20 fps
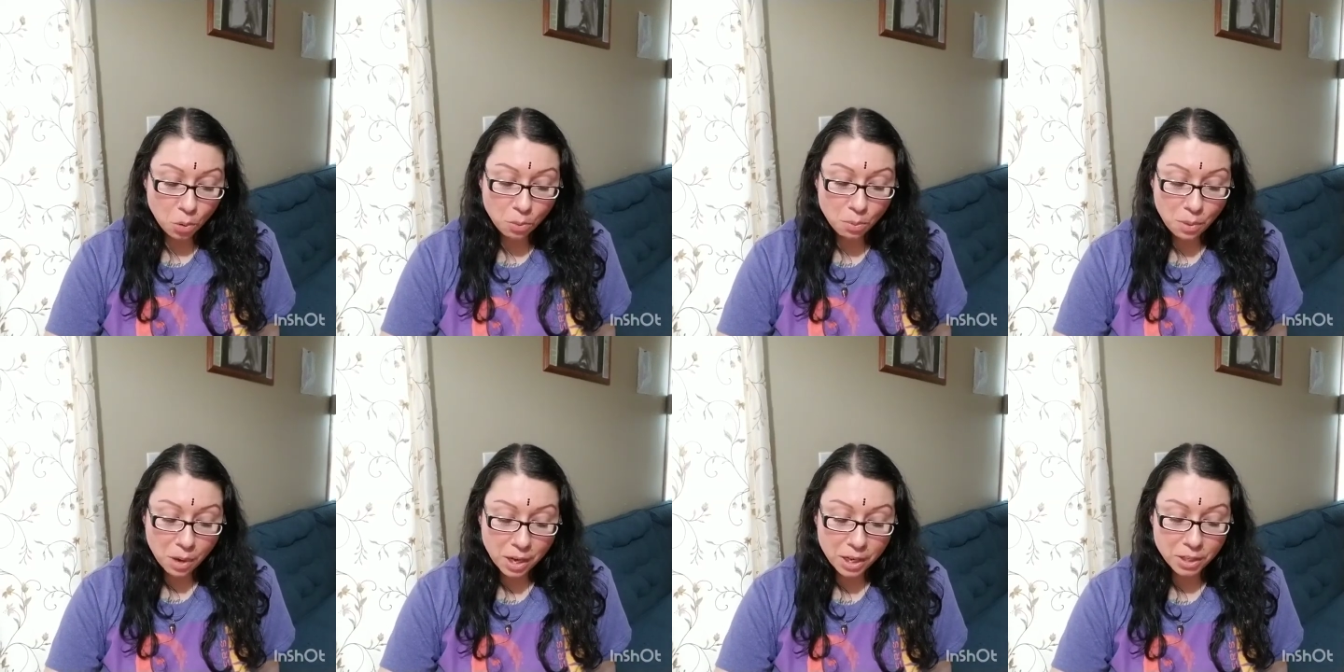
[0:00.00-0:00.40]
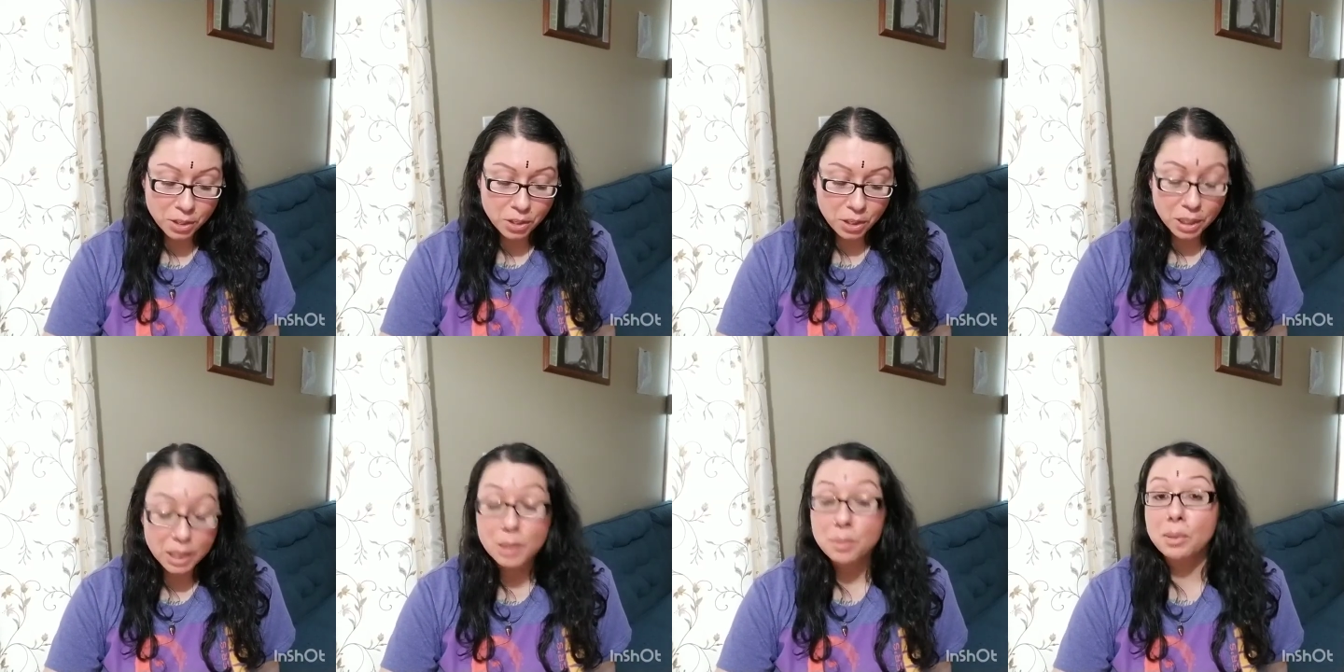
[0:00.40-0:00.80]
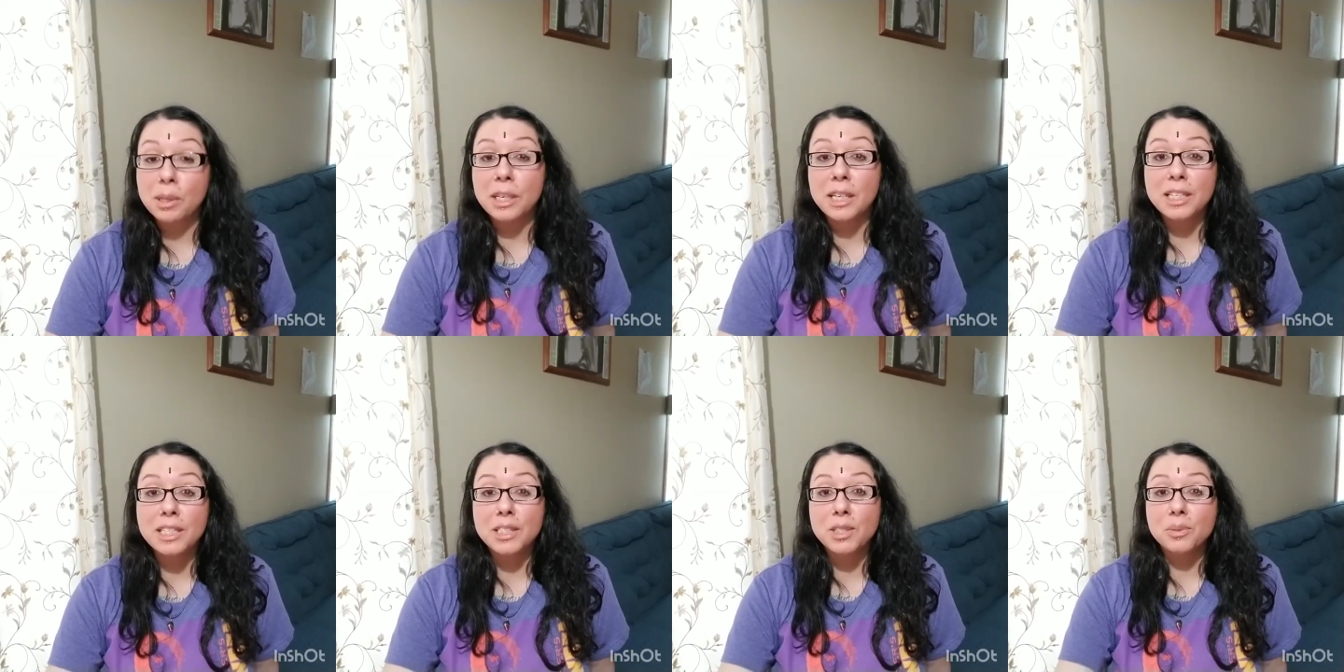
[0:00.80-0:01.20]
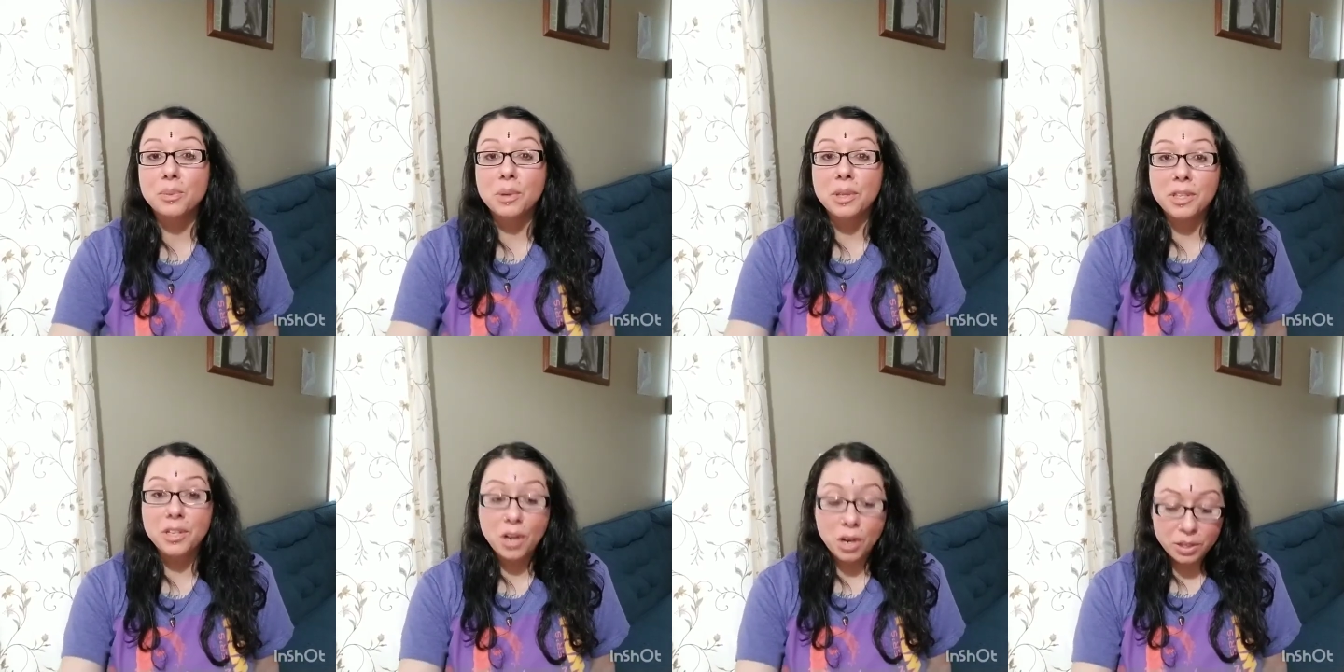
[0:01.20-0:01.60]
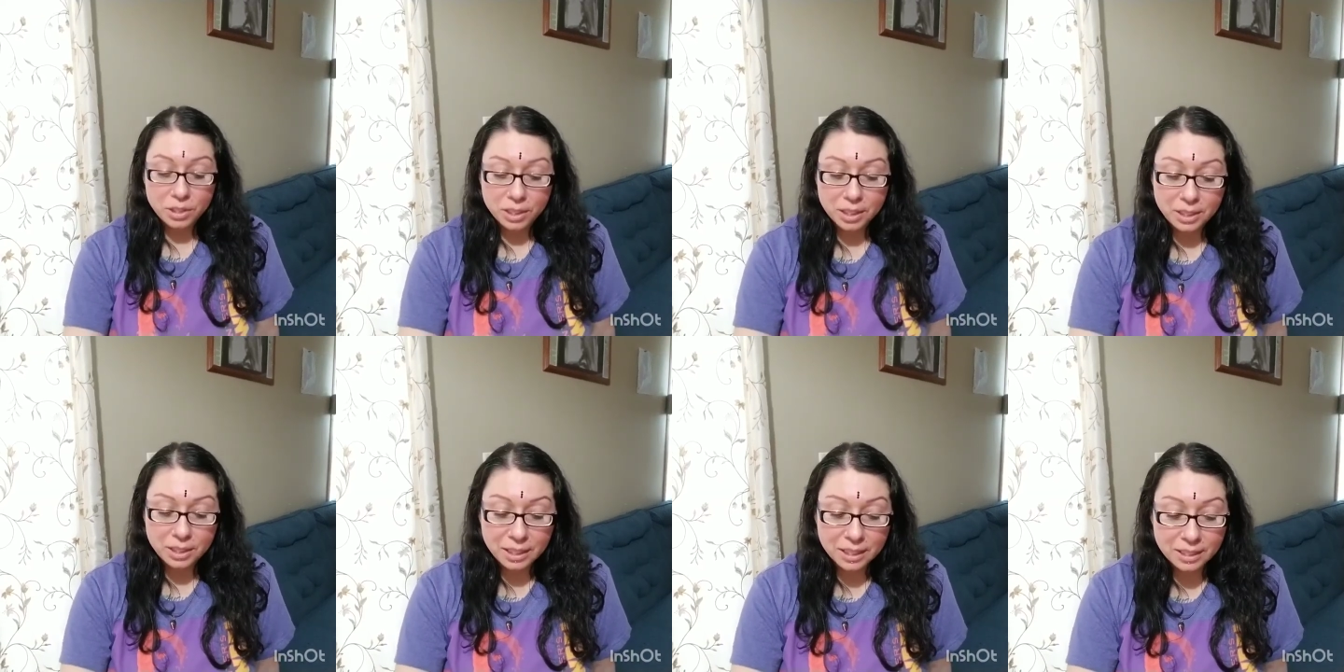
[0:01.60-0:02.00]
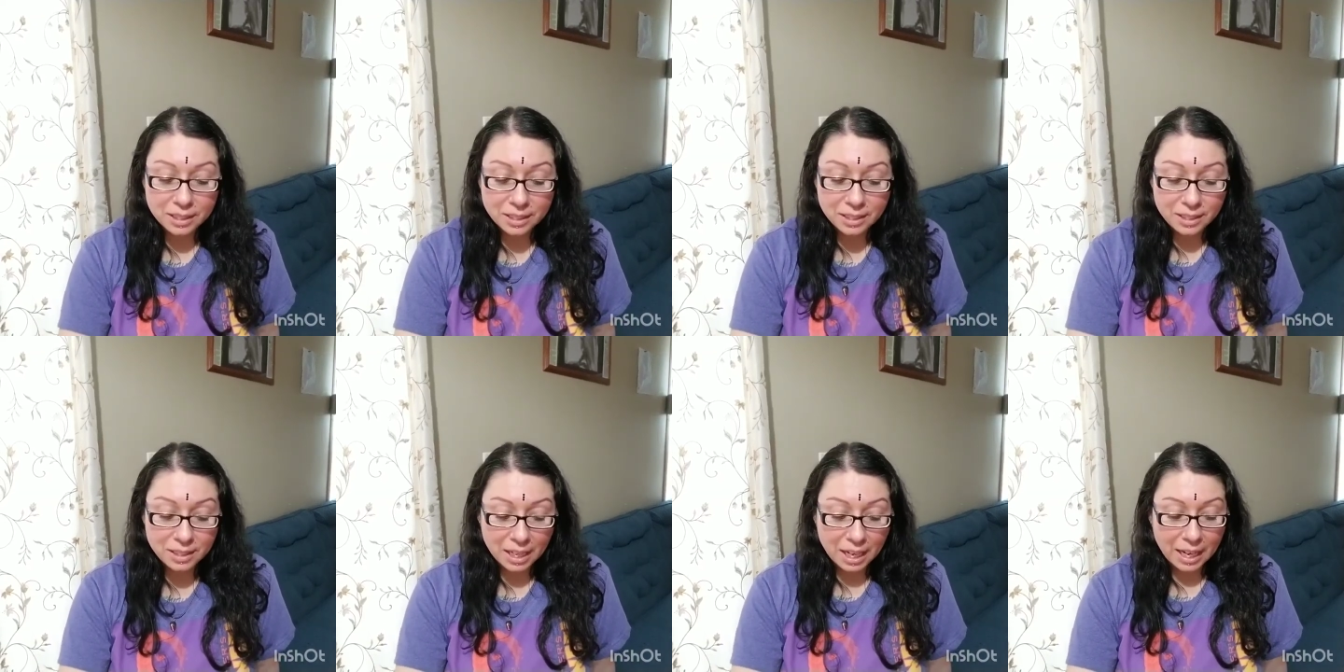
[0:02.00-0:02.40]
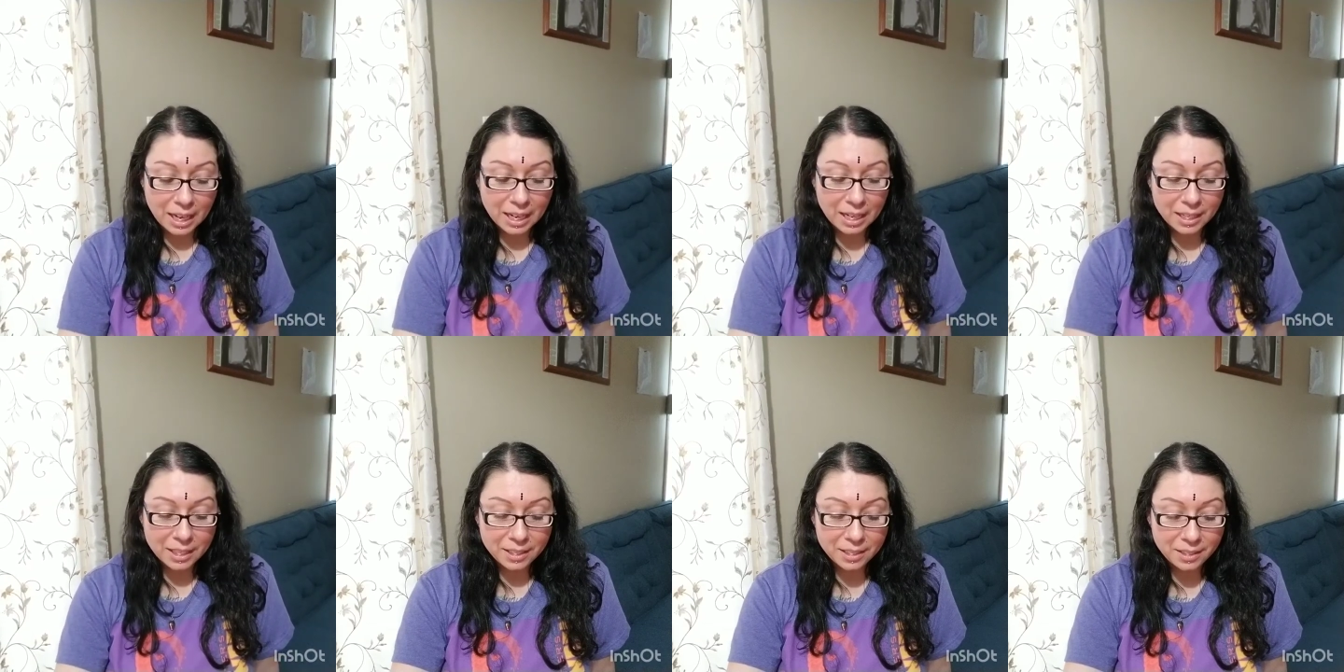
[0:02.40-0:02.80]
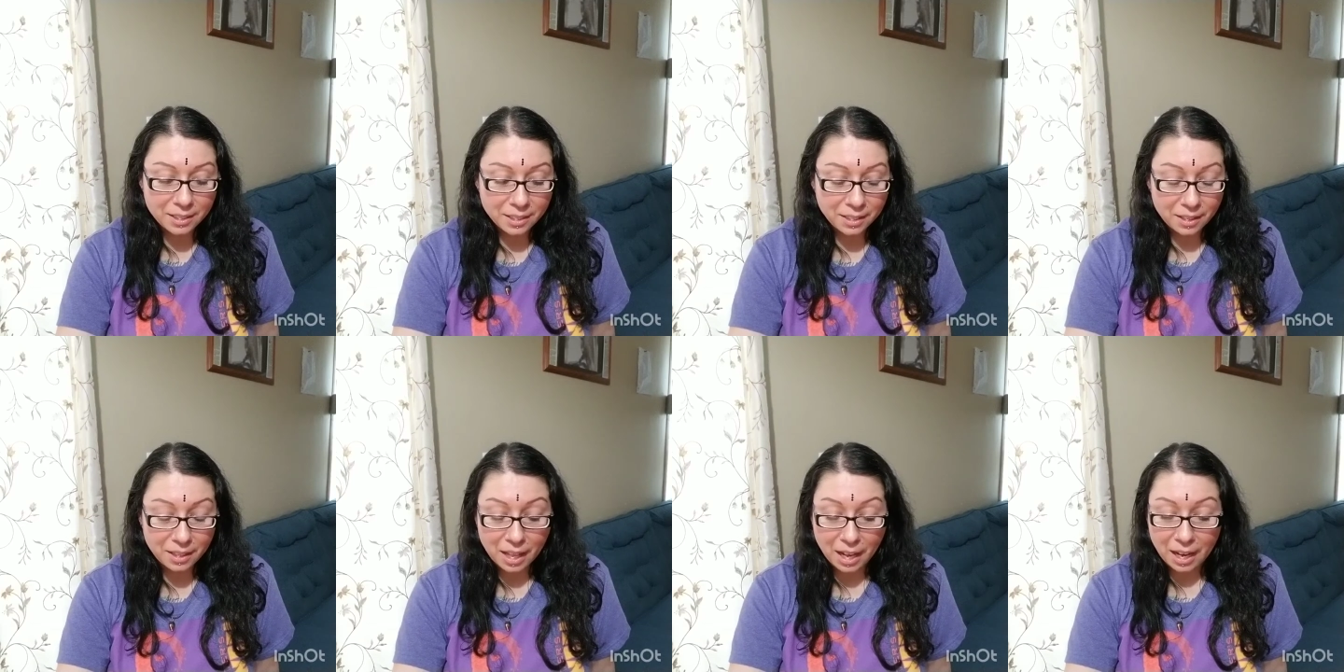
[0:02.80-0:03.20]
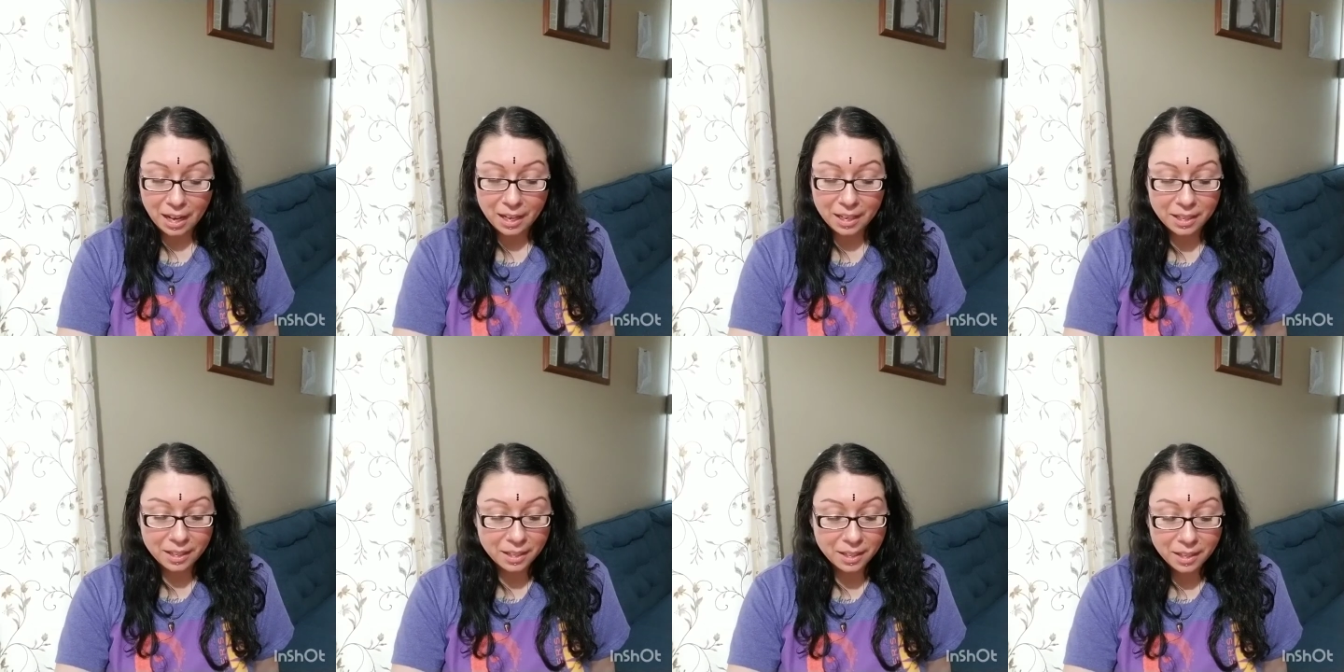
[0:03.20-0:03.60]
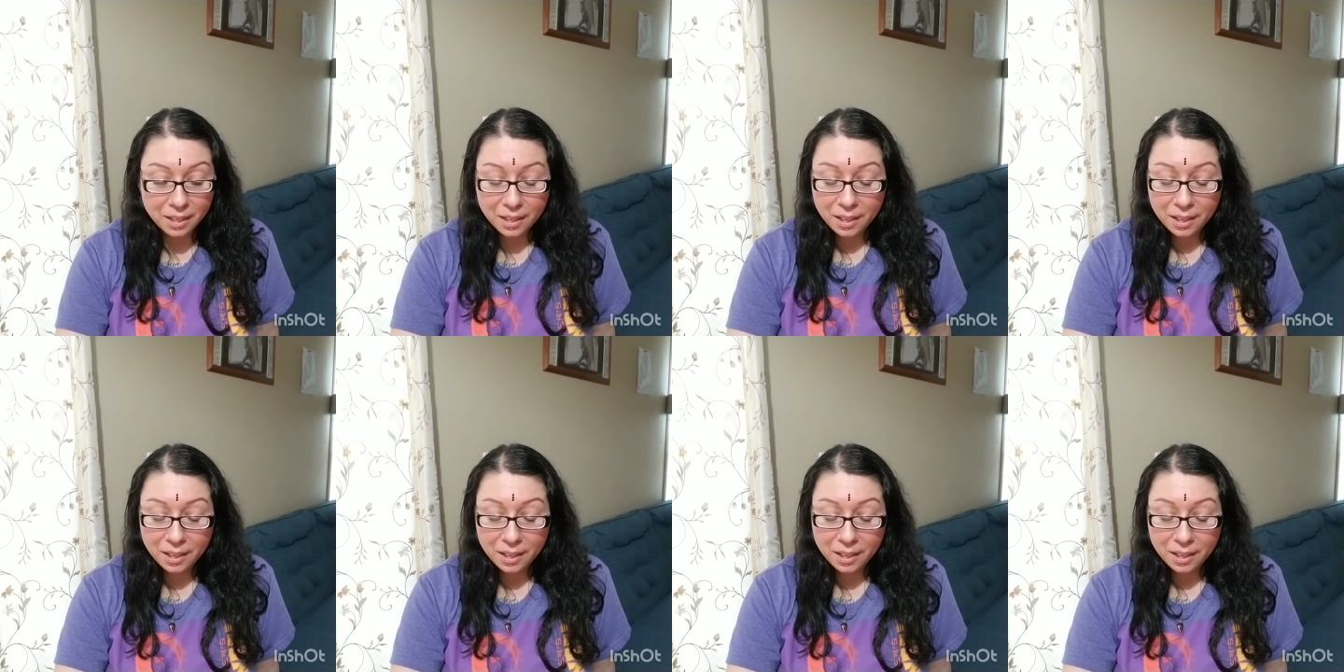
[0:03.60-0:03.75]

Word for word: much experience with narcissists and they